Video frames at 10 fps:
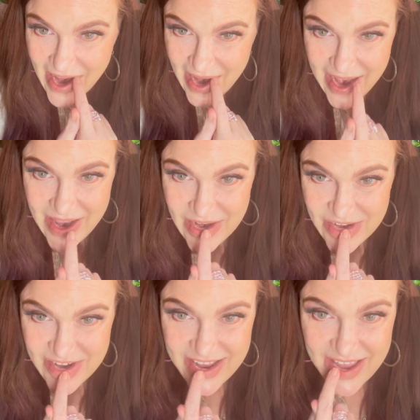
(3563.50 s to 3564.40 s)
nude
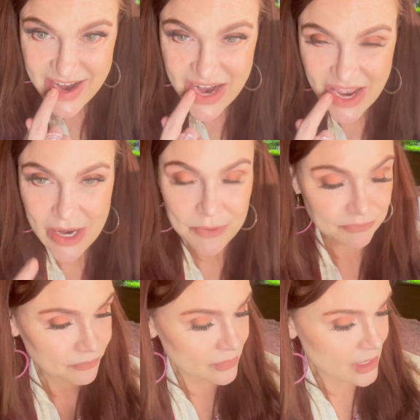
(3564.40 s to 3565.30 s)
shade.
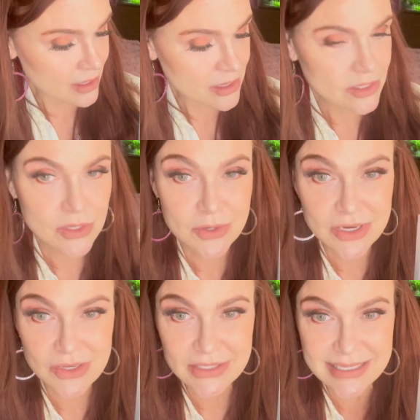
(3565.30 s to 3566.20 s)
You can
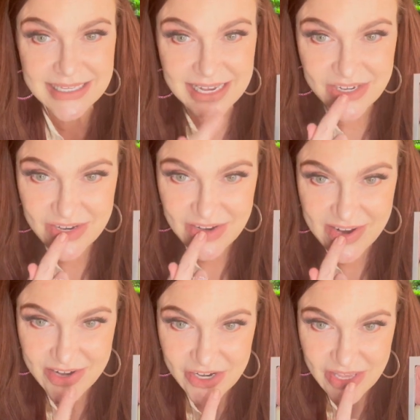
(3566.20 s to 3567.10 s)
use these eyeshadows
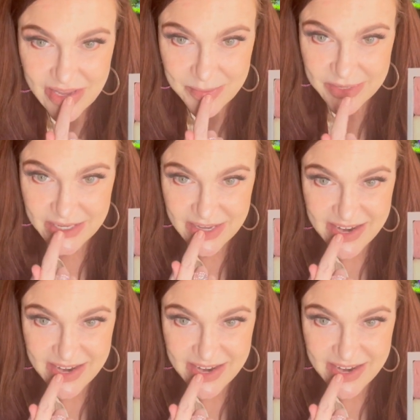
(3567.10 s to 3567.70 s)
on your lips.